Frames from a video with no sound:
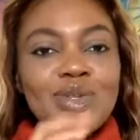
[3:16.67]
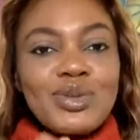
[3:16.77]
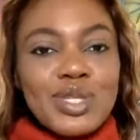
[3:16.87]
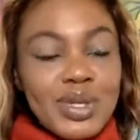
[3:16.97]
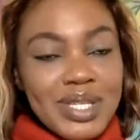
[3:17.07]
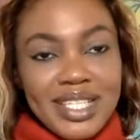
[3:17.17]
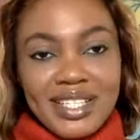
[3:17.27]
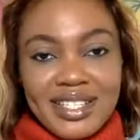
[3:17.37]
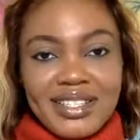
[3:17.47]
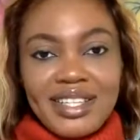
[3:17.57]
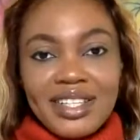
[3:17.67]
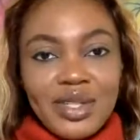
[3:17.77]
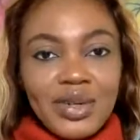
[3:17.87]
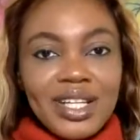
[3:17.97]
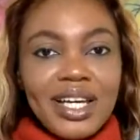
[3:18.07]
To succeed in
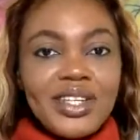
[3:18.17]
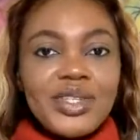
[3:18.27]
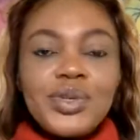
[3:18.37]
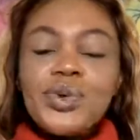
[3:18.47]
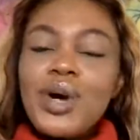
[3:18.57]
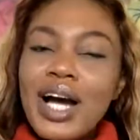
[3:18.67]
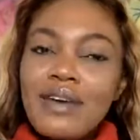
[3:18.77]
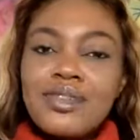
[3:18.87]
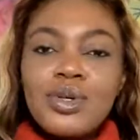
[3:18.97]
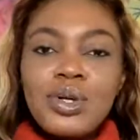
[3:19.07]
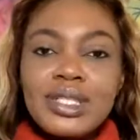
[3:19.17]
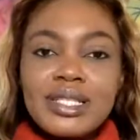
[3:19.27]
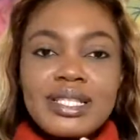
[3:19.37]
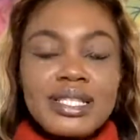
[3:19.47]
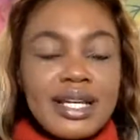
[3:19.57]
selling online, you have to
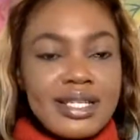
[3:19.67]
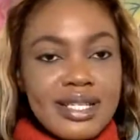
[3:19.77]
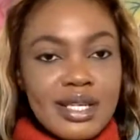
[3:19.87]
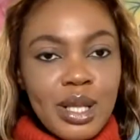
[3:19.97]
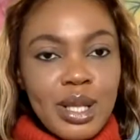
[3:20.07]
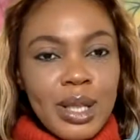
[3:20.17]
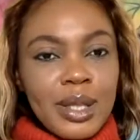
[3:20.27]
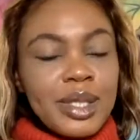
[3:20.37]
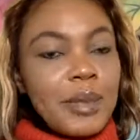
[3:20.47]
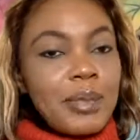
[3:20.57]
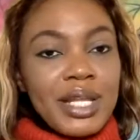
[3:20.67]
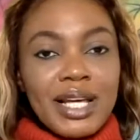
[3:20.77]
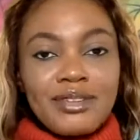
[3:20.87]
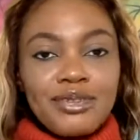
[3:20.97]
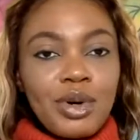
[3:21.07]
understand the
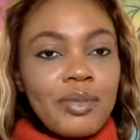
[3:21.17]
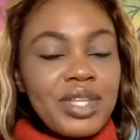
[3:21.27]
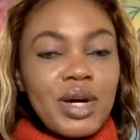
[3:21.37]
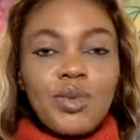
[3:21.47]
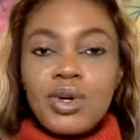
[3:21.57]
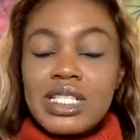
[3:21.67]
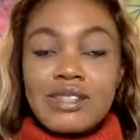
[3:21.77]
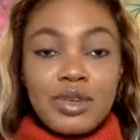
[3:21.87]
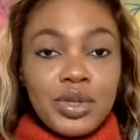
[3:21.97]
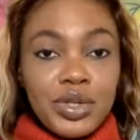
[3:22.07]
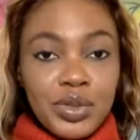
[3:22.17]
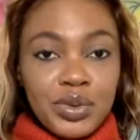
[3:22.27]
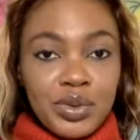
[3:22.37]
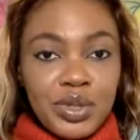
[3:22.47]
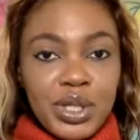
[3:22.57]
platform that works for
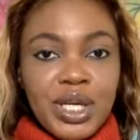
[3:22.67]
you.